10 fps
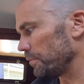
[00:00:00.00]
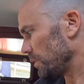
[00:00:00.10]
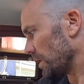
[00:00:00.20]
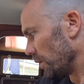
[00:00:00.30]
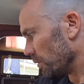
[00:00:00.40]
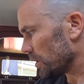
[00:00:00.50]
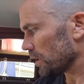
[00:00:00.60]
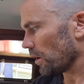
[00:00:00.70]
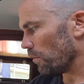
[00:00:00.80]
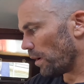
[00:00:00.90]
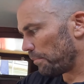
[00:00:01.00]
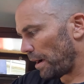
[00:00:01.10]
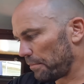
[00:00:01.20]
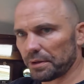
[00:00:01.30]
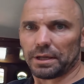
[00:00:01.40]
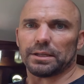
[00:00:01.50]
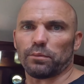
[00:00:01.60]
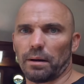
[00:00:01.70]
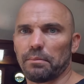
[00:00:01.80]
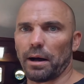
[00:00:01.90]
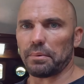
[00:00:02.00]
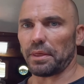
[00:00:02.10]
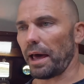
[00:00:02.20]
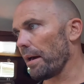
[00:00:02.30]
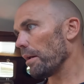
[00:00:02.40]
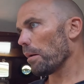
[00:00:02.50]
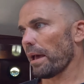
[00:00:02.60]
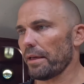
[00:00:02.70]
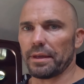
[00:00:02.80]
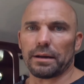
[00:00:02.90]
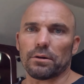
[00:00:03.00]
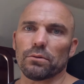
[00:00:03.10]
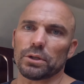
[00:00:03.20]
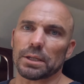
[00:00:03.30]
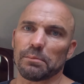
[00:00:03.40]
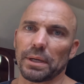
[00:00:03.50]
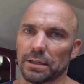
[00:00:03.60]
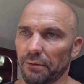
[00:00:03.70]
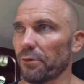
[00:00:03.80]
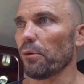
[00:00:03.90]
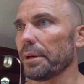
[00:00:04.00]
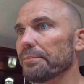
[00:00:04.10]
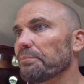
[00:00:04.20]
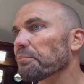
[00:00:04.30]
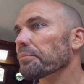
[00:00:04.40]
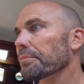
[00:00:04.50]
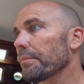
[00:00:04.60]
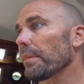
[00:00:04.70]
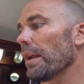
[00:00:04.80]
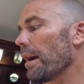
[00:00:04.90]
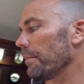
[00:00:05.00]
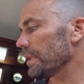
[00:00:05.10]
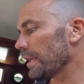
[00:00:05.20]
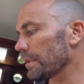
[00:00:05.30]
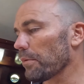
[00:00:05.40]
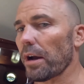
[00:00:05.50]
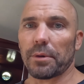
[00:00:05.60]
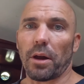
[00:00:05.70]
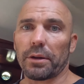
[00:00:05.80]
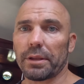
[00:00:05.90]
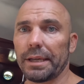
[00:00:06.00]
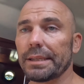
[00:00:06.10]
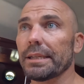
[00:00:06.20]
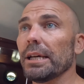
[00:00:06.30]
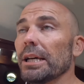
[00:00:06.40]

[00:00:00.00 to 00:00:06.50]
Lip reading: so you'll just go 1 pump of this, 1 pump of that, and then it'll just mix it for me. So that's why I'm going this.